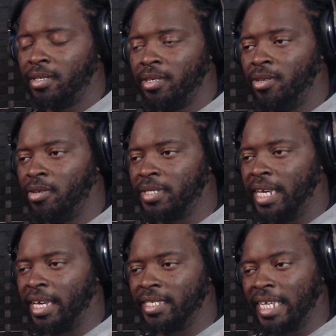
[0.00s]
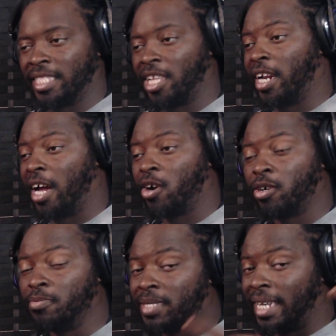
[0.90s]
You know what I'm saying? Because I thought I
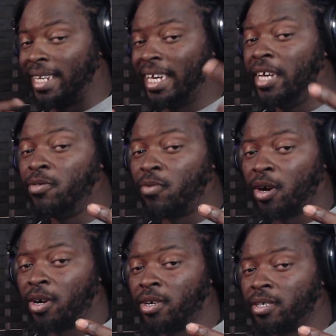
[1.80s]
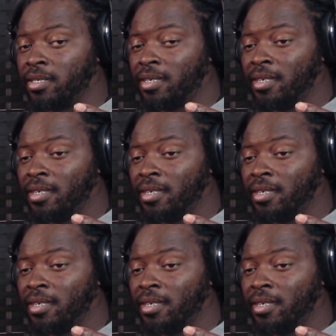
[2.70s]
heard him say the N-word